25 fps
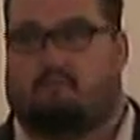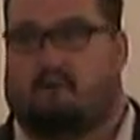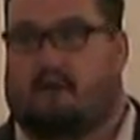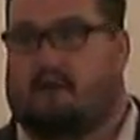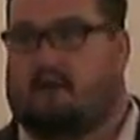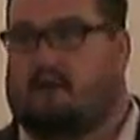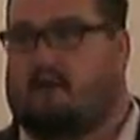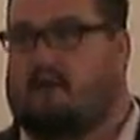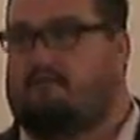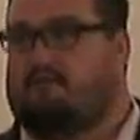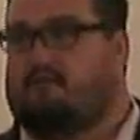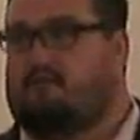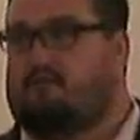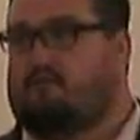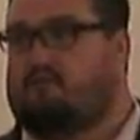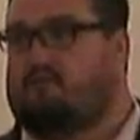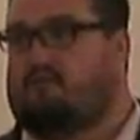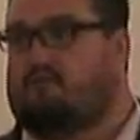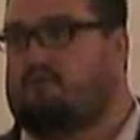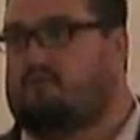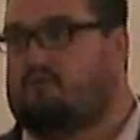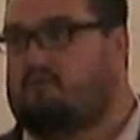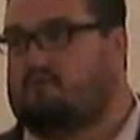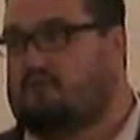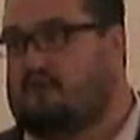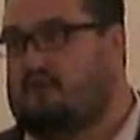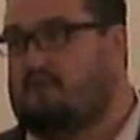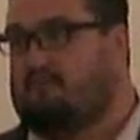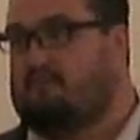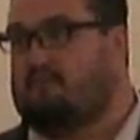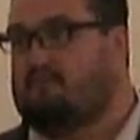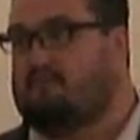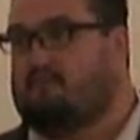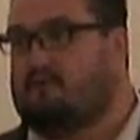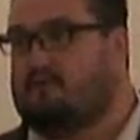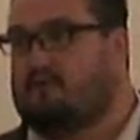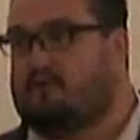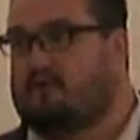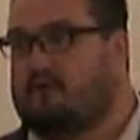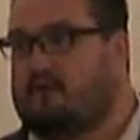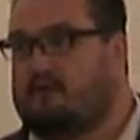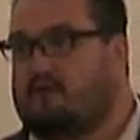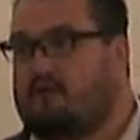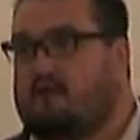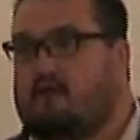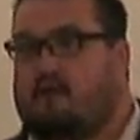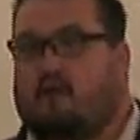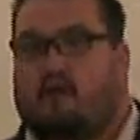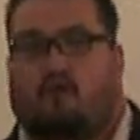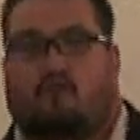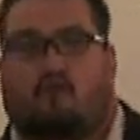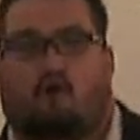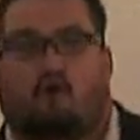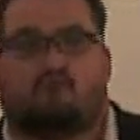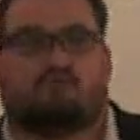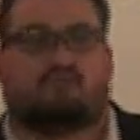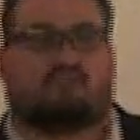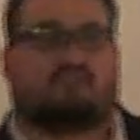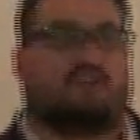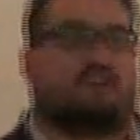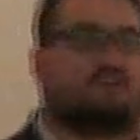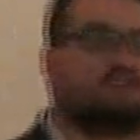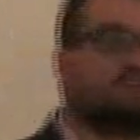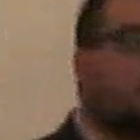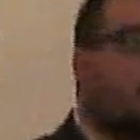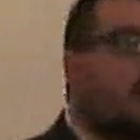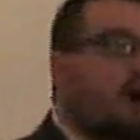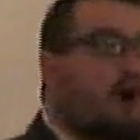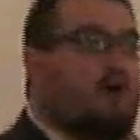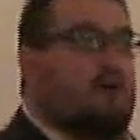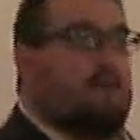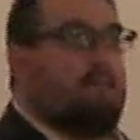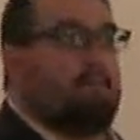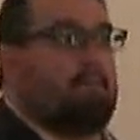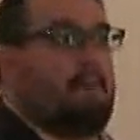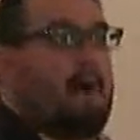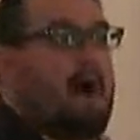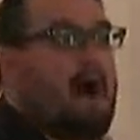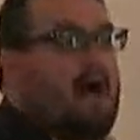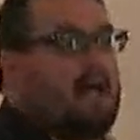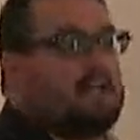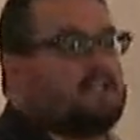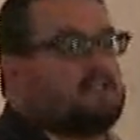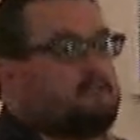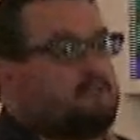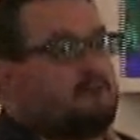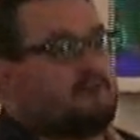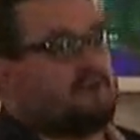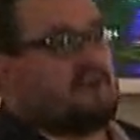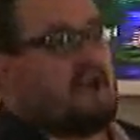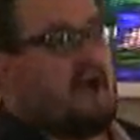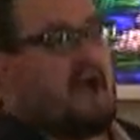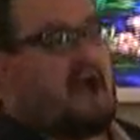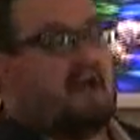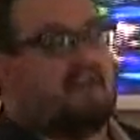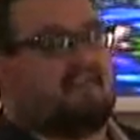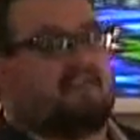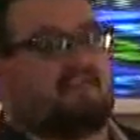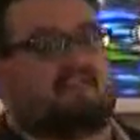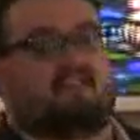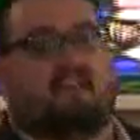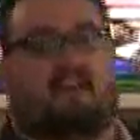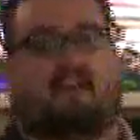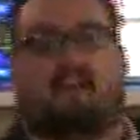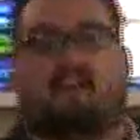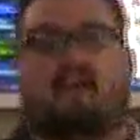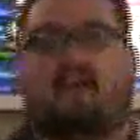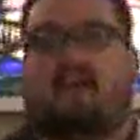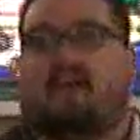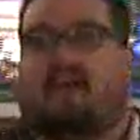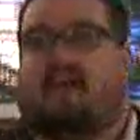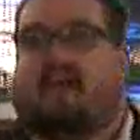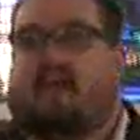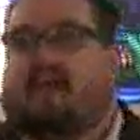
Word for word: My covenant those things are impossible. God said,